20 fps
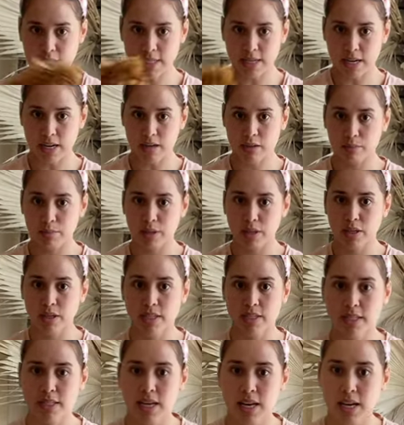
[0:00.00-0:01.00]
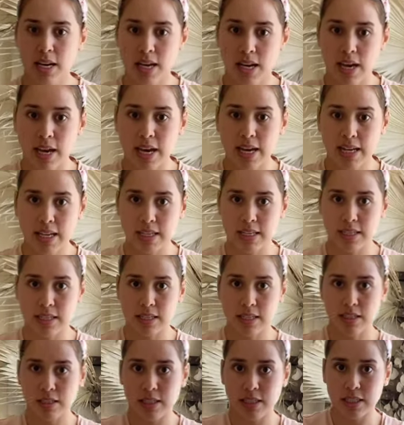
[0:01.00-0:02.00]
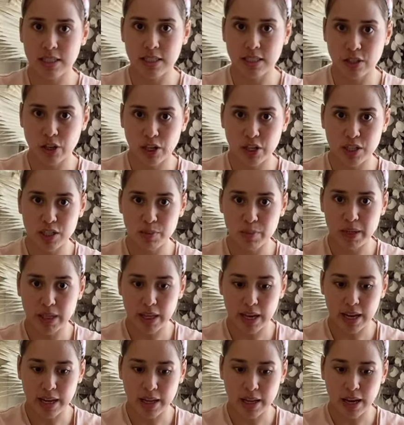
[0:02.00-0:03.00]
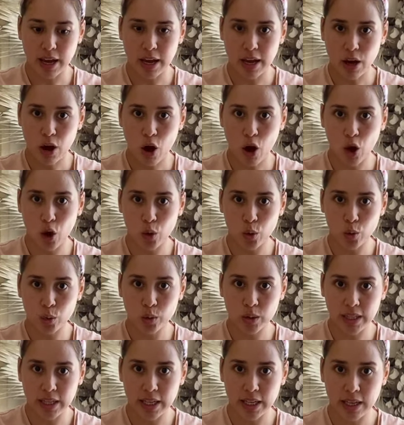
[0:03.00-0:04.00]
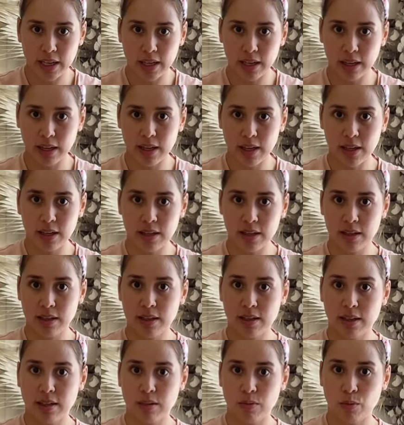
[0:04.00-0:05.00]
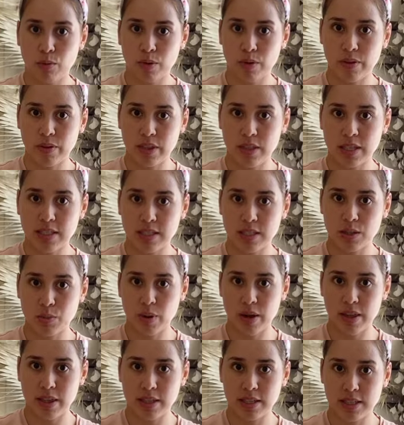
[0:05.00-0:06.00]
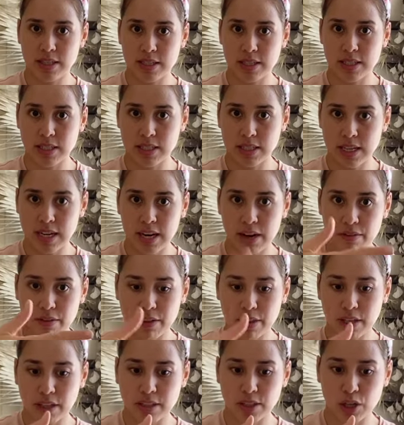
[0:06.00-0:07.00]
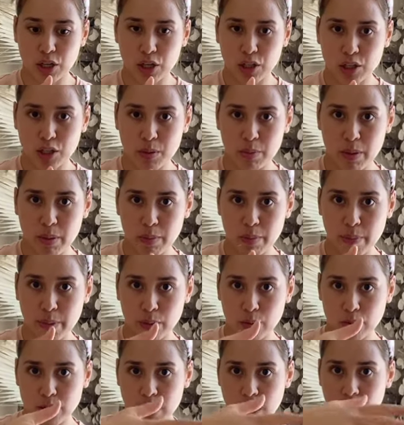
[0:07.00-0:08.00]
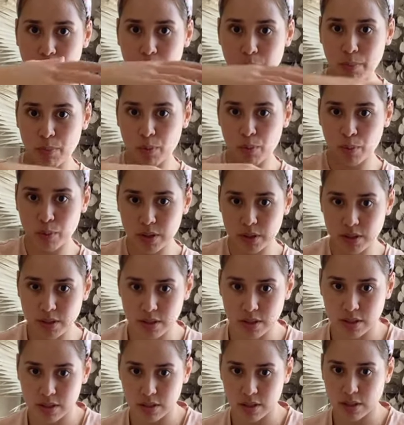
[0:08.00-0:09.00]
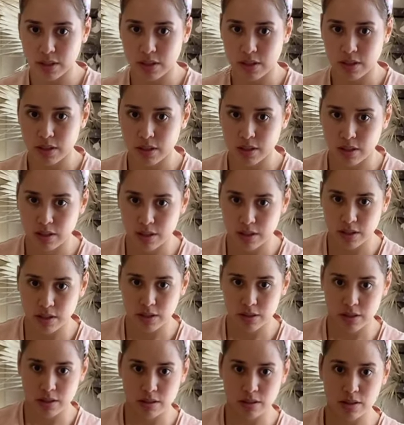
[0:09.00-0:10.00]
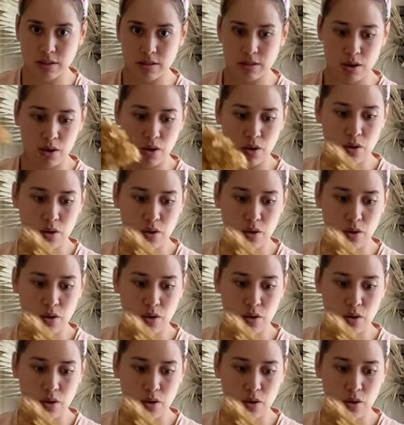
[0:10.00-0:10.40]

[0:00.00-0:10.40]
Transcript: down because it essentially is going to be like a hole here. This is where this sits and everything's going to be built upwards. So